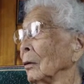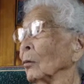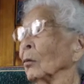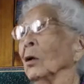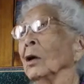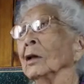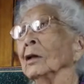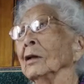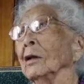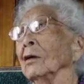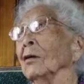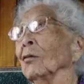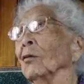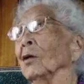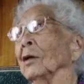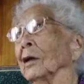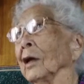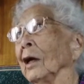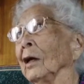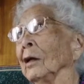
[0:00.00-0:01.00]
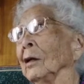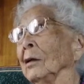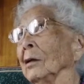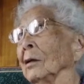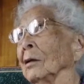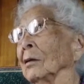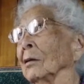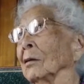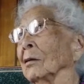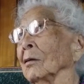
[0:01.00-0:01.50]
Well, what
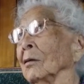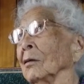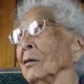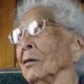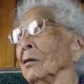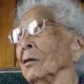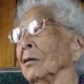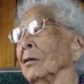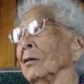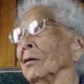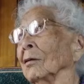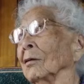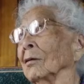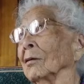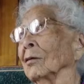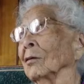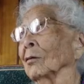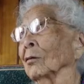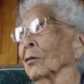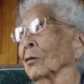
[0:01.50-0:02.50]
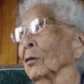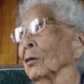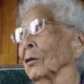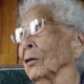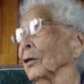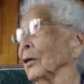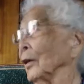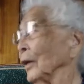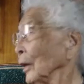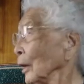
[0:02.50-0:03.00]
I could
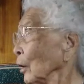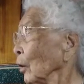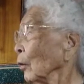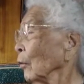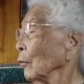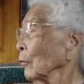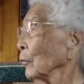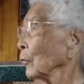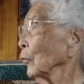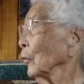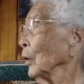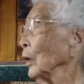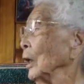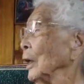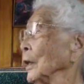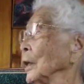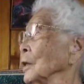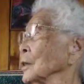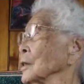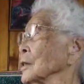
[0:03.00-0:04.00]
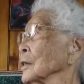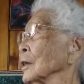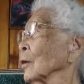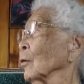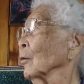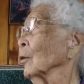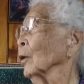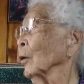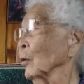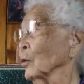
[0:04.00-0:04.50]
think of really is
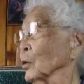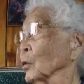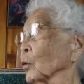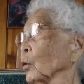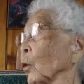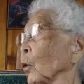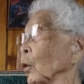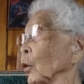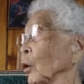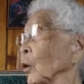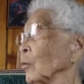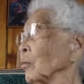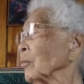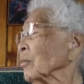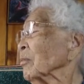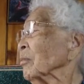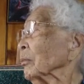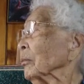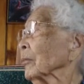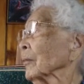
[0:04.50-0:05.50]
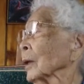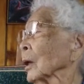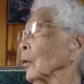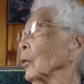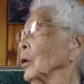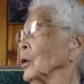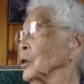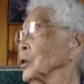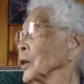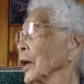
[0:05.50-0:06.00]
that when I was growing up,
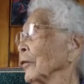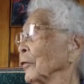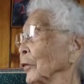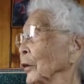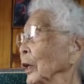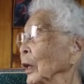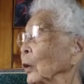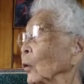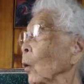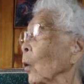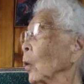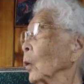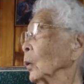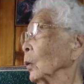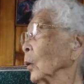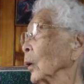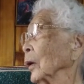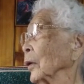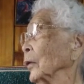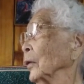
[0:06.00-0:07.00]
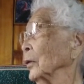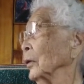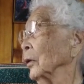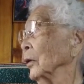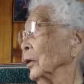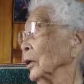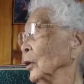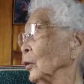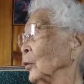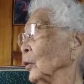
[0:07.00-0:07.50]
we used to have real cold weather
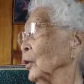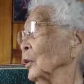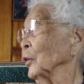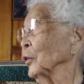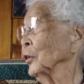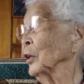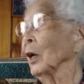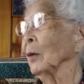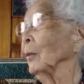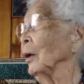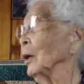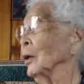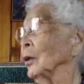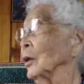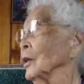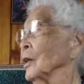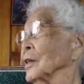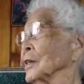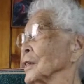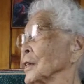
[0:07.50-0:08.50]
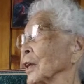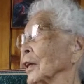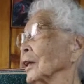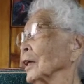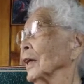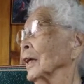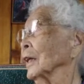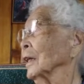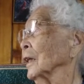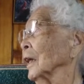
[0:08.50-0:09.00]
in winter time. It's
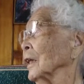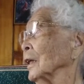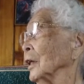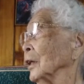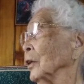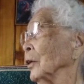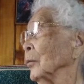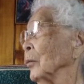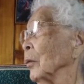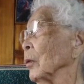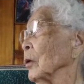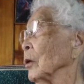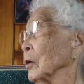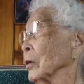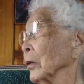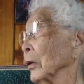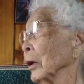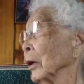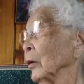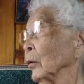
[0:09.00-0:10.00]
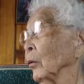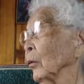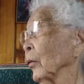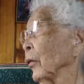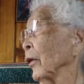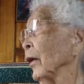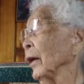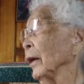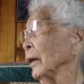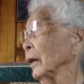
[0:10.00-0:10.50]
not like that anymore, I don't
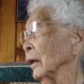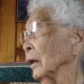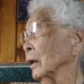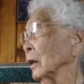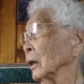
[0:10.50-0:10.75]
think.